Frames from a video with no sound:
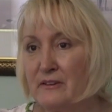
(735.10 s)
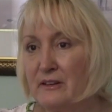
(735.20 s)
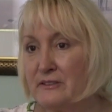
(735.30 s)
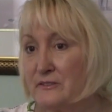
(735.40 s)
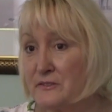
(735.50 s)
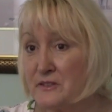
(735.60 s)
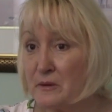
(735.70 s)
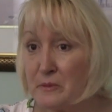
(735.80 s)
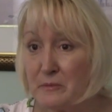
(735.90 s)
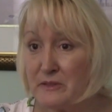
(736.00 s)
lots of
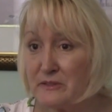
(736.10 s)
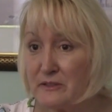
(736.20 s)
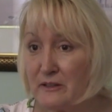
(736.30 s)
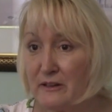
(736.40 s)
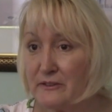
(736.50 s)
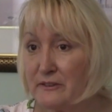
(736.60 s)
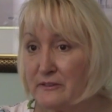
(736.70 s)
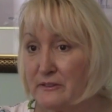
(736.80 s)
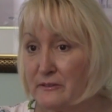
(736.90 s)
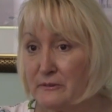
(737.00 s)
supplements are out there
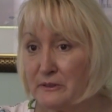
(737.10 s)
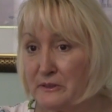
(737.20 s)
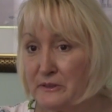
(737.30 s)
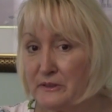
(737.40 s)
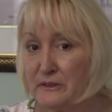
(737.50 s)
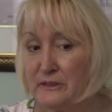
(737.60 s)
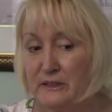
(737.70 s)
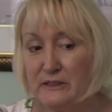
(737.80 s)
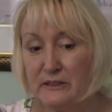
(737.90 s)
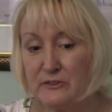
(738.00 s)
that are really good.
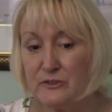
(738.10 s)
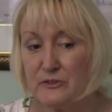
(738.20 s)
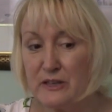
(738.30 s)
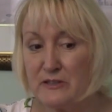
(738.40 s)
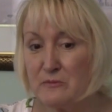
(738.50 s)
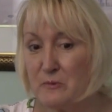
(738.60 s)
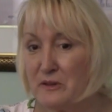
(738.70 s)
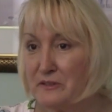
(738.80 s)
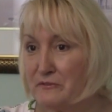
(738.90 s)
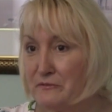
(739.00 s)
And in
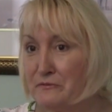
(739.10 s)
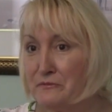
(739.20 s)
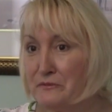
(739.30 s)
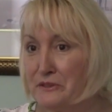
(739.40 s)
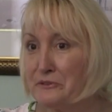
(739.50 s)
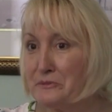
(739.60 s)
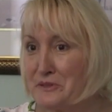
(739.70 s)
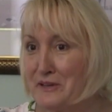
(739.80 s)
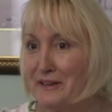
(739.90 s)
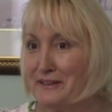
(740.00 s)
2001, the field
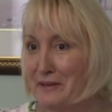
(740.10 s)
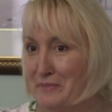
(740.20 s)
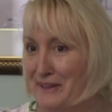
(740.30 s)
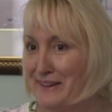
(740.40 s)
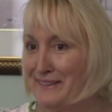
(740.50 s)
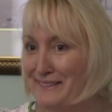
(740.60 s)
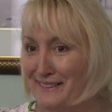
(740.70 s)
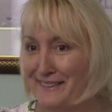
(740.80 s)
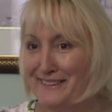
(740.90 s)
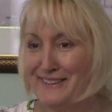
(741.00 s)
was not that big,
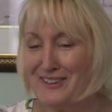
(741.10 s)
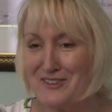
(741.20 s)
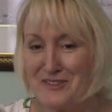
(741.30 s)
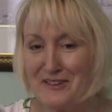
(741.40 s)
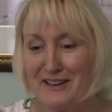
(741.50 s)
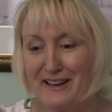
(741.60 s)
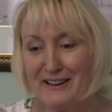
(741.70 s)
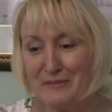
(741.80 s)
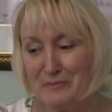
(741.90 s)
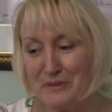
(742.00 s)
you know, so I
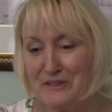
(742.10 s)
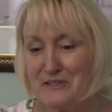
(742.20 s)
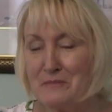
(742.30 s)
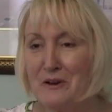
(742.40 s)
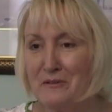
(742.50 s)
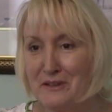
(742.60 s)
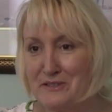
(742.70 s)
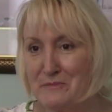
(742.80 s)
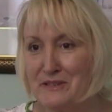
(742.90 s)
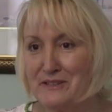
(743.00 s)
had a pretty small
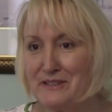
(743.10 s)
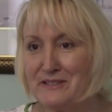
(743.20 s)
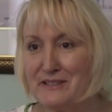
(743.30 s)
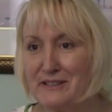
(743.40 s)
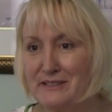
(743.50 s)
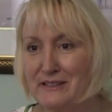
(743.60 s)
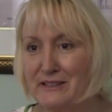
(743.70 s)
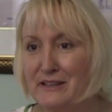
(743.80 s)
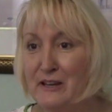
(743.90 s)
regimen of things that I did.